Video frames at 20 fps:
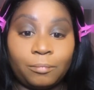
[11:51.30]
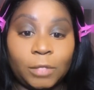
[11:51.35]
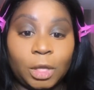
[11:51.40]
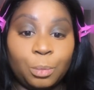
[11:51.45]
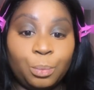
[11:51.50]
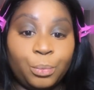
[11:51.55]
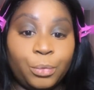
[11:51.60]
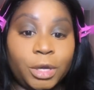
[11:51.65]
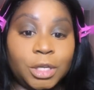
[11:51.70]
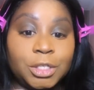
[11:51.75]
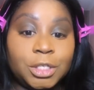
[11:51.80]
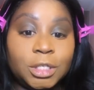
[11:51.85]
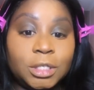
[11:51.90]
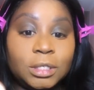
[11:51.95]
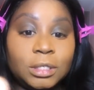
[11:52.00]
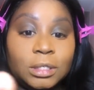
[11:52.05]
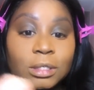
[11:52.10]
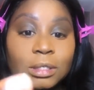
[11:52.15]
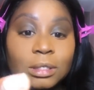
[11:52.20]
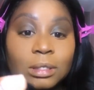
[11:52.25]

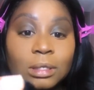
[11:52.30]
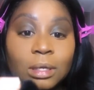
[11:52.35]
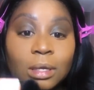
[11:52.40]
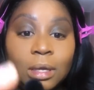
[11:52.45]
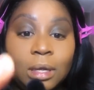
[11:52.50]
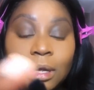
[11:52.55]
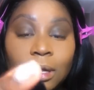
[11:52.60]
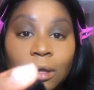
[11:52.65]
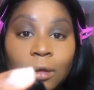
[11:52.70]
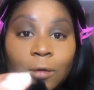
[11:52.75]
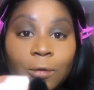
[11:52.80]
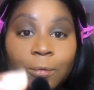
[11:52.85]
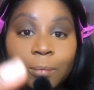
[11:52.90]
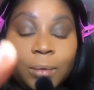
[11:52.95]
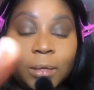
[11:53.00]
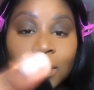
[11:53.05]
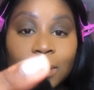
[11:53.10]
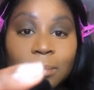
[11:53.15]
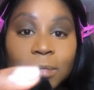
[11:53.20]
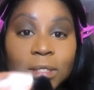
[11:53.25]
brushes, you're really
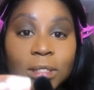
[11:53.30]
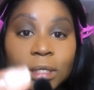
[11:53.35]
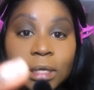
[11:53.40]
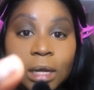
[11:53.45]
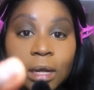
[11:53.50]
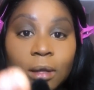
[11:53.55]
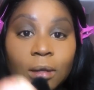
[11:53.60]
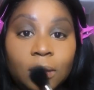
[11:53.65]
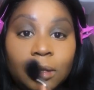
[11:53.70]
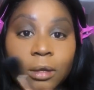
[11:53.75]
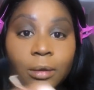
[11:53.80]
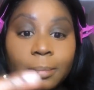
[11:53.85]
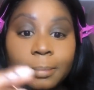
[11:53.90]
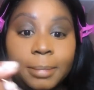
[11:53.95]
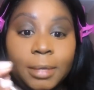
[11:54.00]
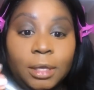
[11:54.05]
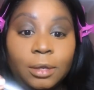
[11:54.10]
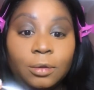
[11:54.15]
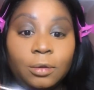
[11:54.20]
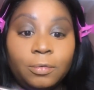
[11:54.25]
missing out. They're
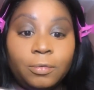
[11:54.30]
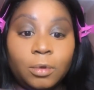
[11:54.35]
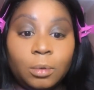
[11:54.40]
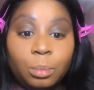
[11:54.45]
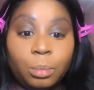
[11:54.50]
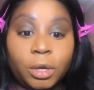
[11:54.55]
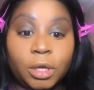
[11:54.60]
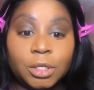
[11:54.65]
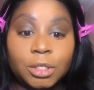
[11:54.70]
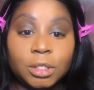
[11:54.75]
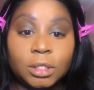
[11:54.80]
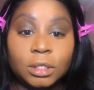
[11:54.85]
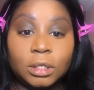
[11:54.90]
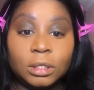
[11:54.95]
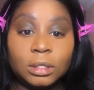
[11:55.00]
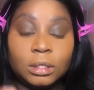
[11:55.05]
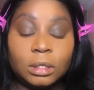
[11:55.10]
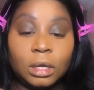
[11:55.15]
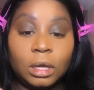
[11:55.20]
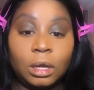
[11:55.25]
beautiful brushes,
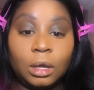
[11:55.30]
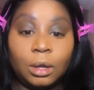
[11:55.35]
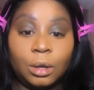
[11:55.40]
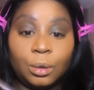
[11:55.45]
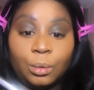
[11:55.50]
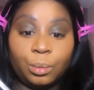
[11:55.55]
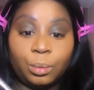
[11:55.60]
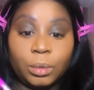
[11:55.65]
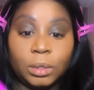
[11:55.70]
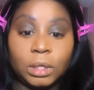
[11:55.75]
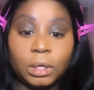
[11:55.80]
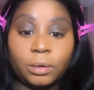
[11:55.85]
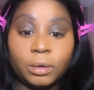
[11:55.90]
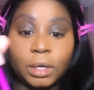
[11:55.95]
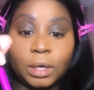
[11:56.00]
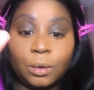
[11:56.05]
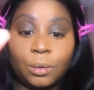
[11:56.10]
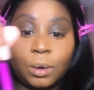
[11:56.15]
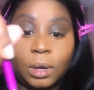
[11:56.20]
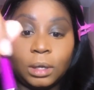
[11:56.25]
really great
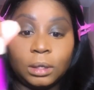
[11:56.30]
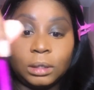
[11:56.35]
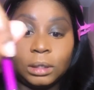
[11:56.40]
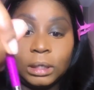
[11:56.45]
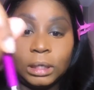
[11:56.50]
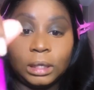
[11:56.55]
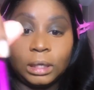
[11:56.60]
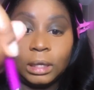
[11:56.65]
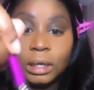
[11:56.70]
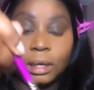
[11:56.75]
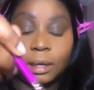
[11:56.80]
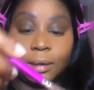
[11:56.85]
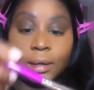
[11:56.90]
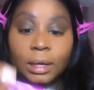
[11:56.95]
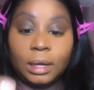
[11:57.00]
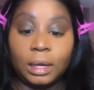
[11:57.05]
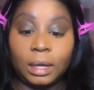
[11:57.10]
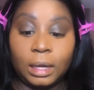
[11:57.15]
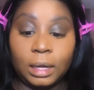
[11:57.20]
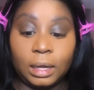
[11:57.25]
quality,
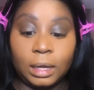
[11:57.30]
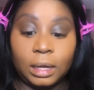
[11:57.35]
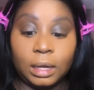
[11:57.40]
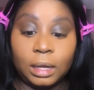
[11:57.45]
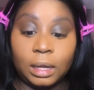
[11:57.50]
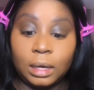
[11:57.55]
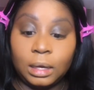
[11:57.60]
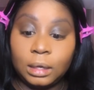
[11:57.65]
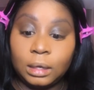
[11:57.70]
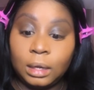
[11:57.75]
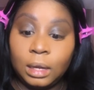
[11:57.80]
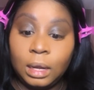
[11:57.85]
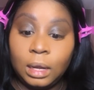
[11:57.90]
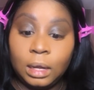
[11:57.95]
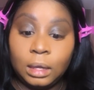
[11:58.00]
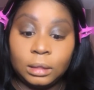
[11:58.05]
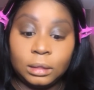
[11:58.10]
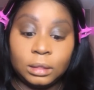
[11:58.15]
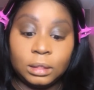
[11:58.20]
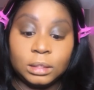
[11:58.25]
and
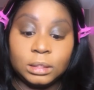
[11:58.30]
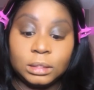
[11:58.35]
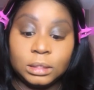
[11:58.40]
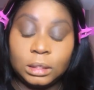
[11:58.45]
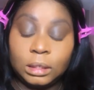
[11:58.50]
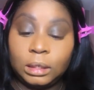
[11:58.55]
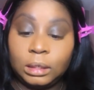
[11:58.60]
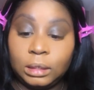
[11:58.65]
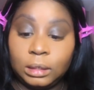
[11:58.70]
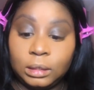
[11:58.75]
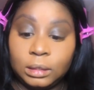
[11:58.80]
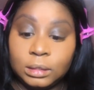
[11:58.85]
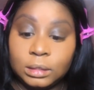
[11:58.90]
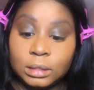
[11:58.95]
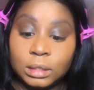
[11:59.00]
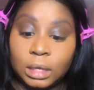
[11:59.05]
this is